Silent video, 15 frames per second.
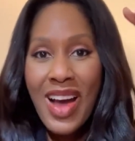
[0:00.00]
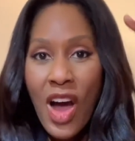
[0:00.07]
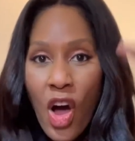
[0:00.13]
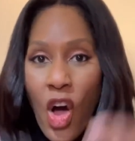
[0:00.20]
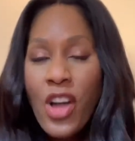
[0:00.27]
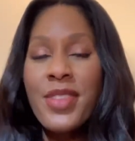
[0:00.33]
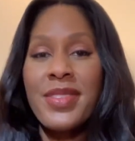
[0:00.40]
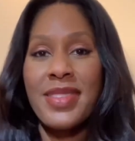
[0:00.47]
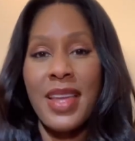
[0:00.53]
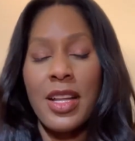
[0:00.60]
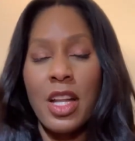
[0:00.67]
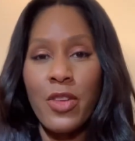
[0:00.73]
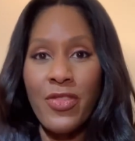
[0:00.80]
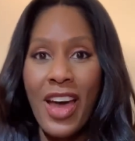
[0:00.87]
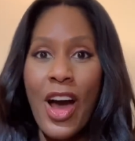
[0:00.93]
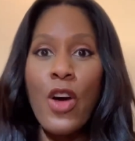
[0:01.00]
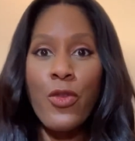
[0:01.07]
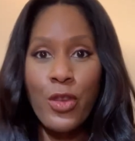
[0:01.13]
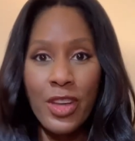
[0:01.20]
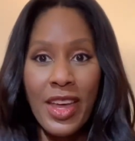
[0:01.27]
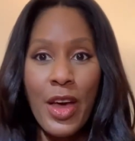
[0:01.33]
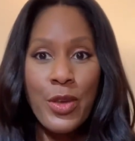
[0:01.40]
onset of
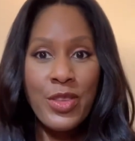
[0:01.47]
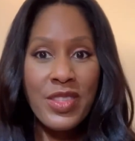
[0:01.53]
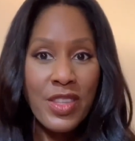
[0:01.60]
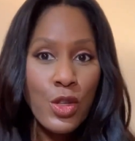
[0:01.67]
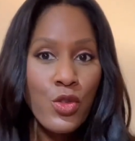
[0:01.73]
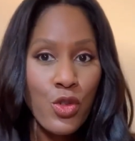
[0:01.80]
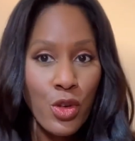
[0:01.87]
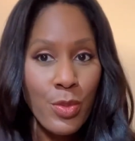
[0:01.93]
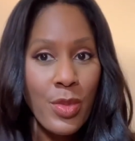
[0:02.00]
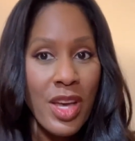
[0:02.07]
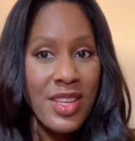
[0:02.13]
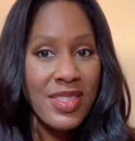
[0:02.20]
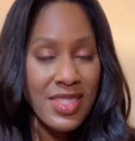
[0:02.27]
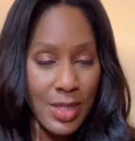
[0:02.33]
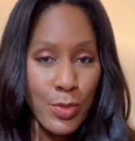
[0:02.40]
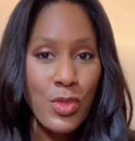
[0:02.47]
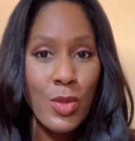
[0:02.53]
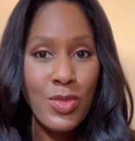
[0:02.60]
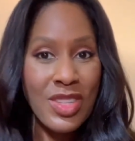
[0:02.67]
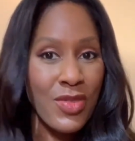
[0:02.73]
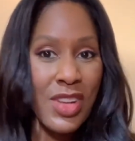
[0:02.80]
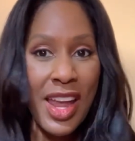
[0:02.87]
alpha-gal syndrome
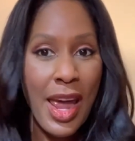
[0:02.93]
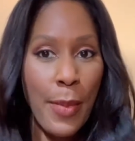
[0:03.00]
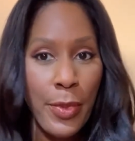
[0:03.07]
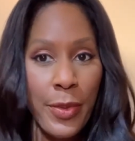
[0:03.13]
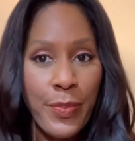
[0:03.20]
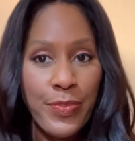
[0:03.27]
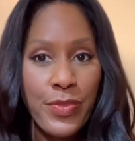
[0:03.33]
symptoms even happen.